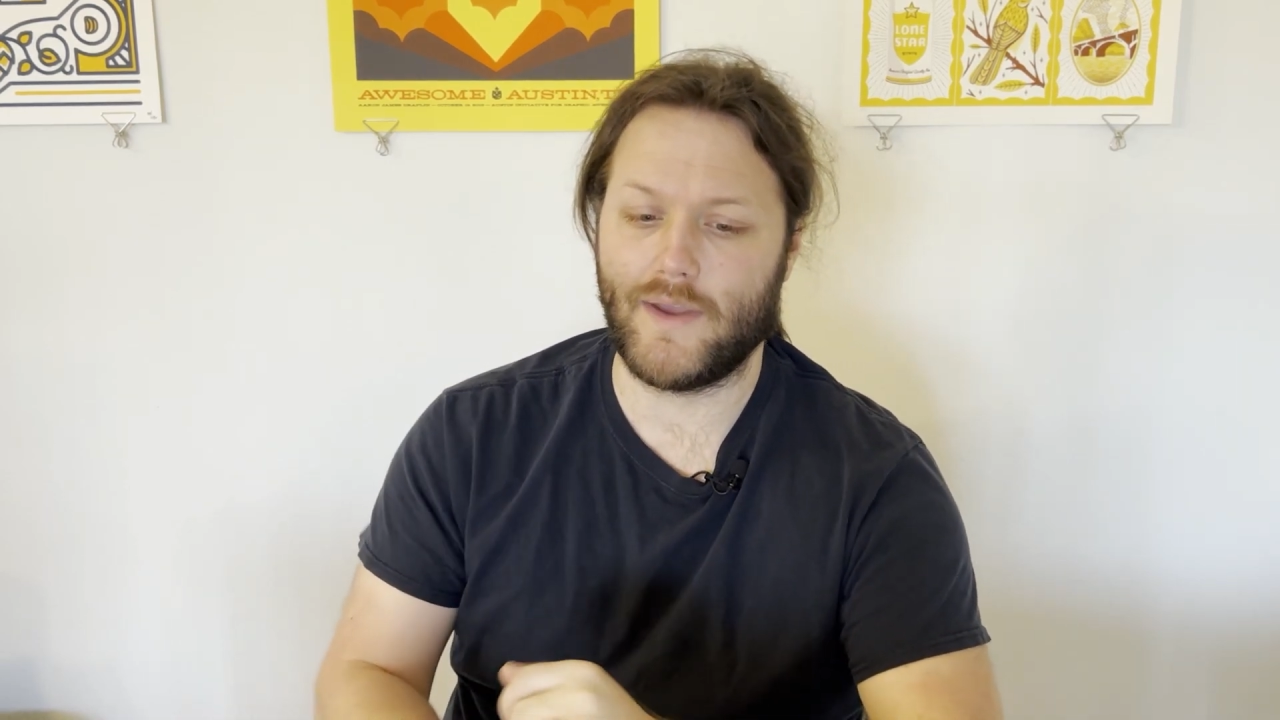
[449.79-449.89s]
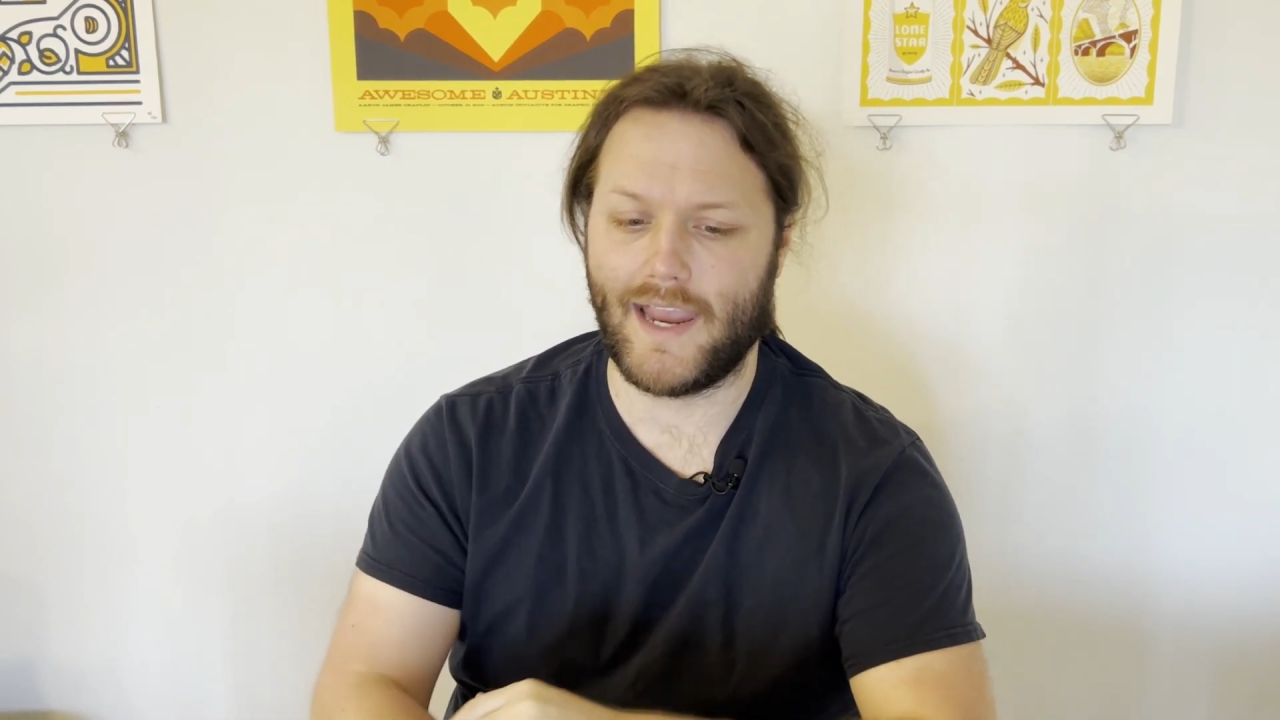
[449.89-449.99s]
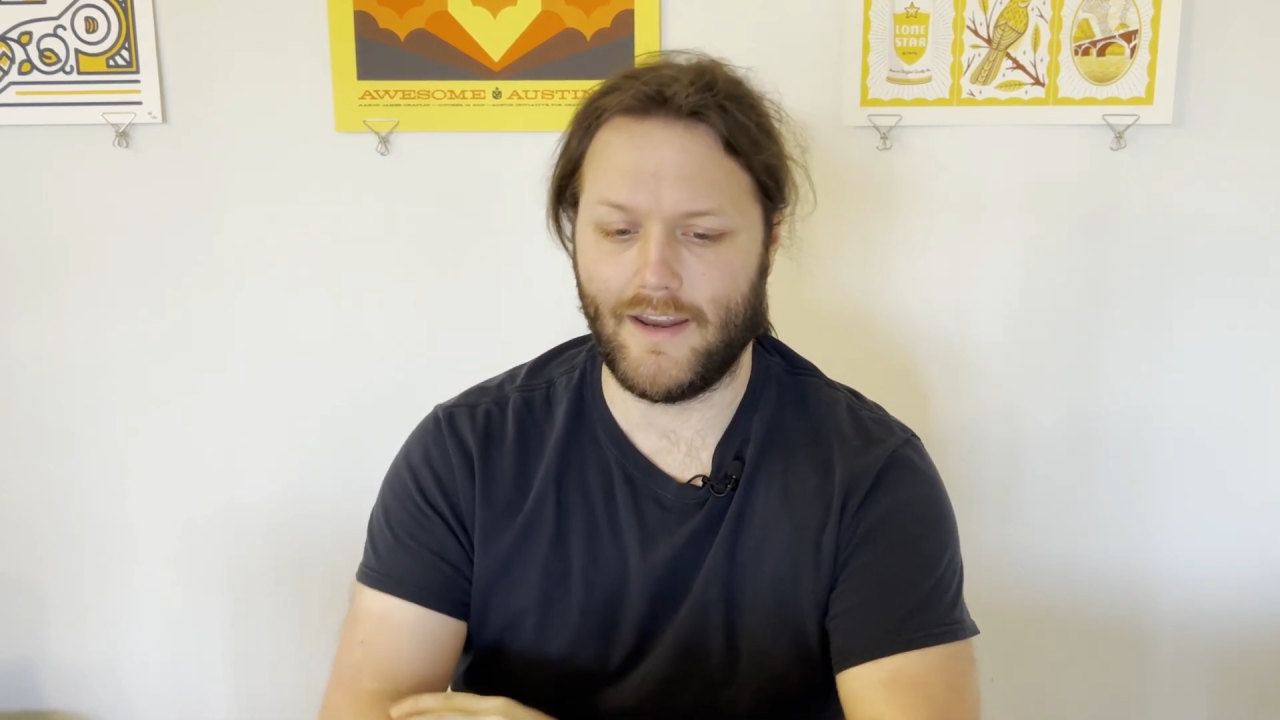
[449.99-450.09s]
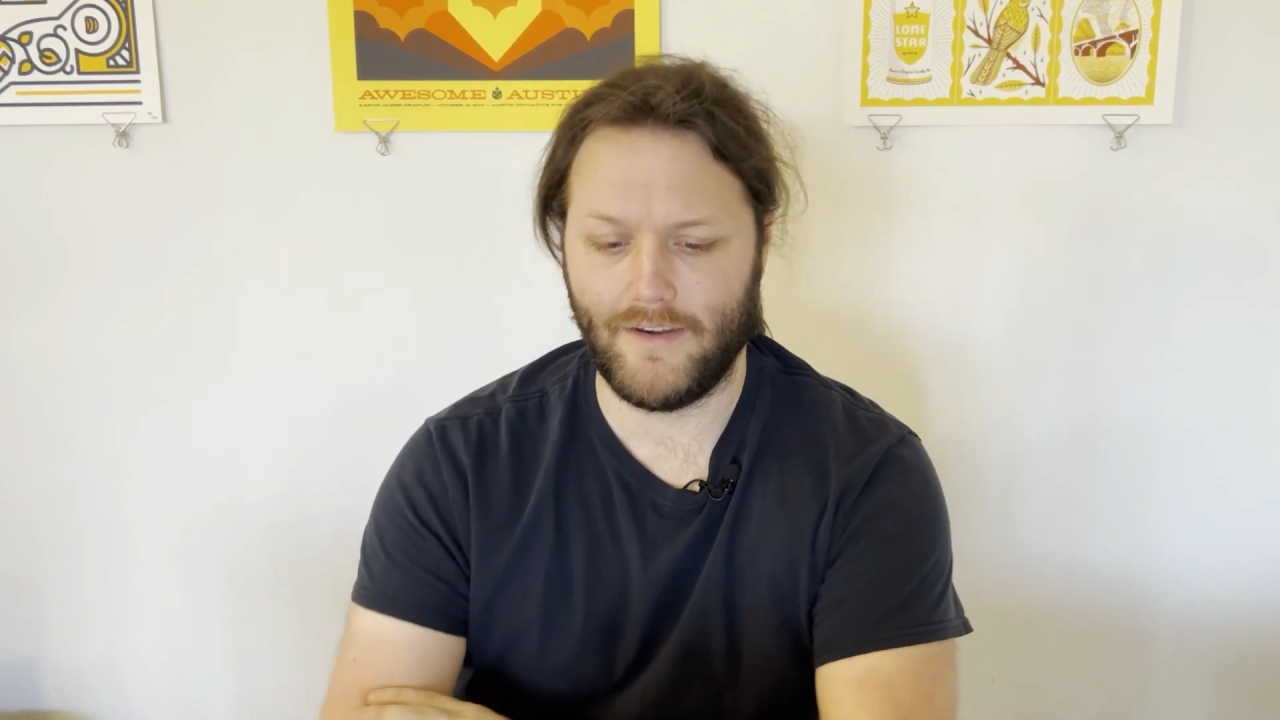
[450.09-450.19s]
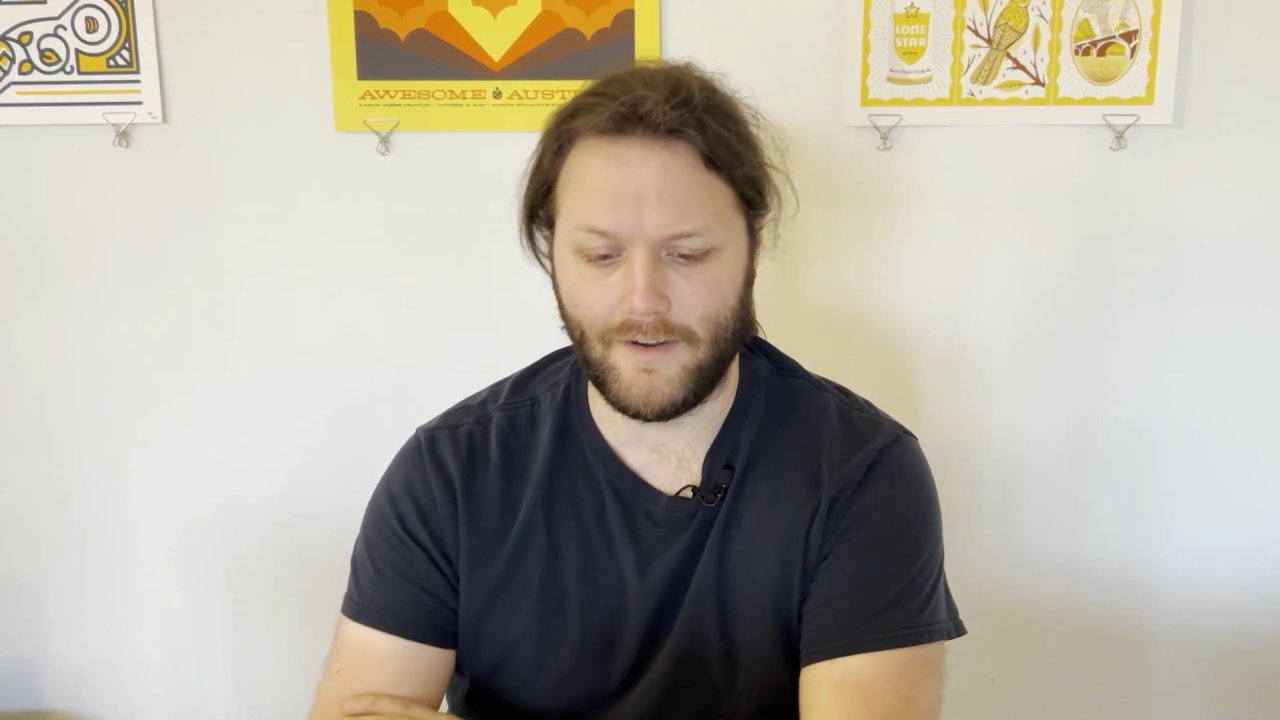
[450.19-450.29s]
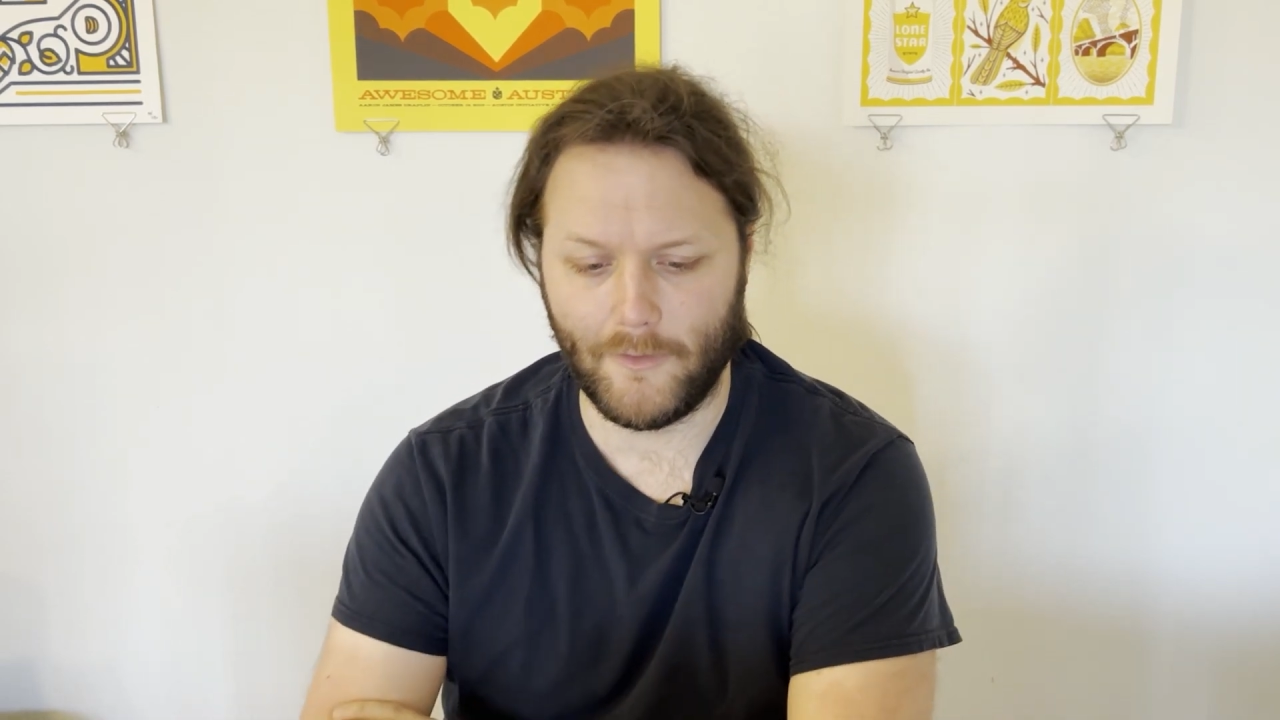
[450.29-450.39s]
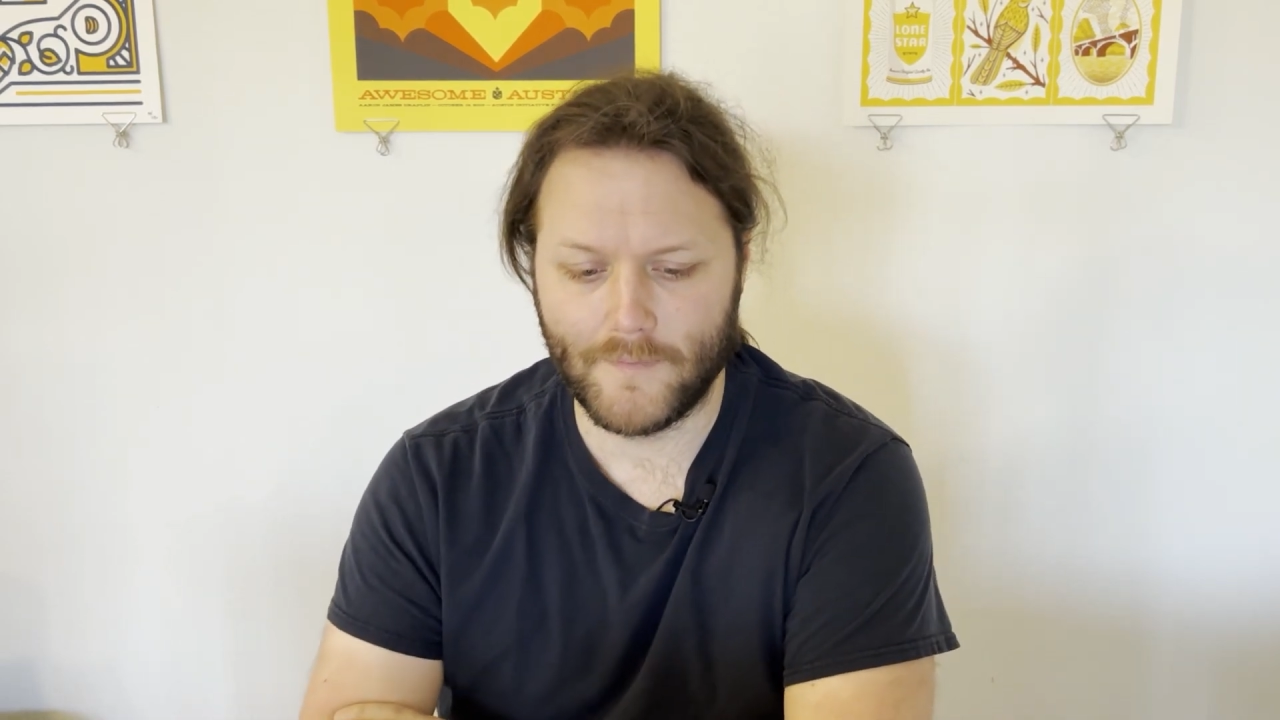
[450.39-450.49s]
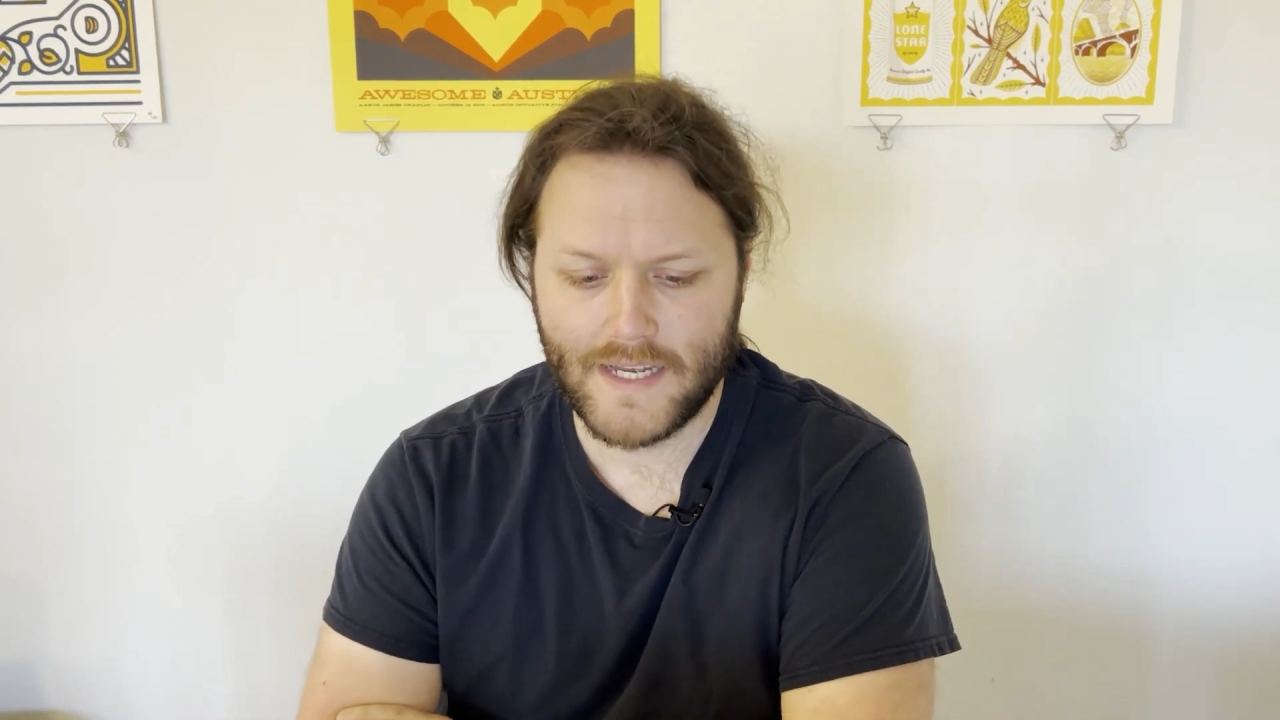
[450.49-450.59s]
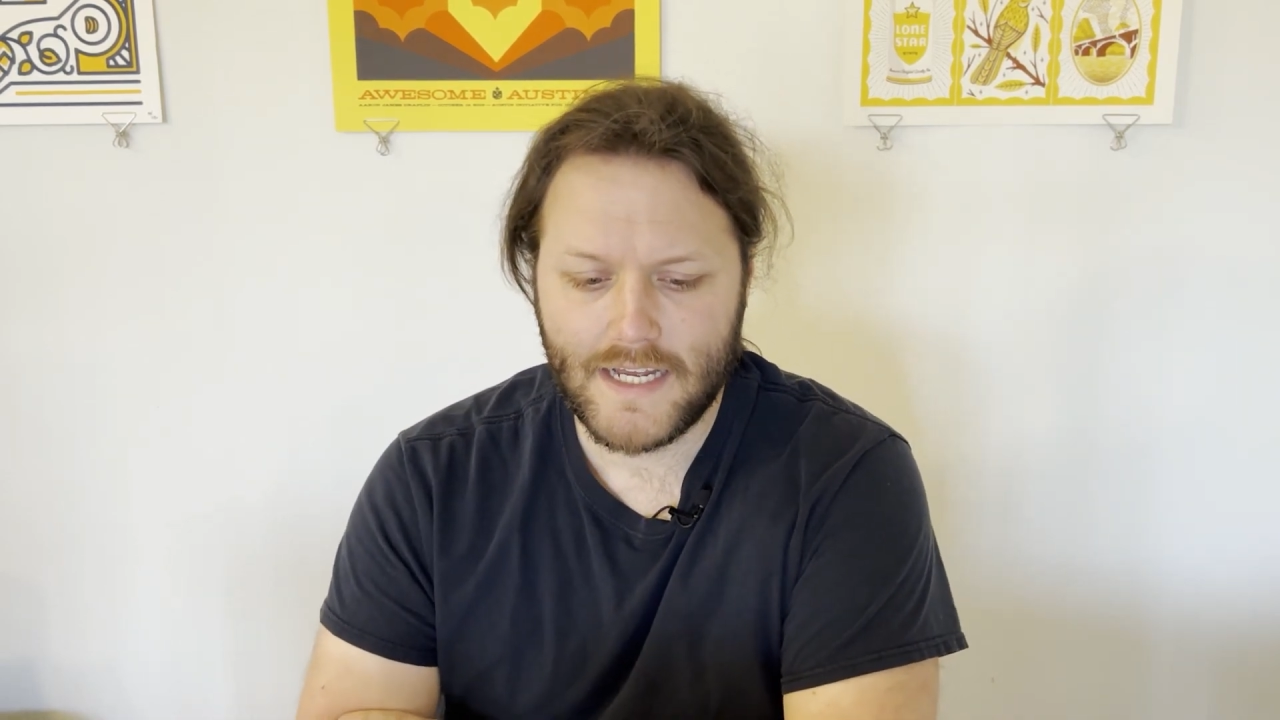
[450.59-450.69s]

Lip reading: can do.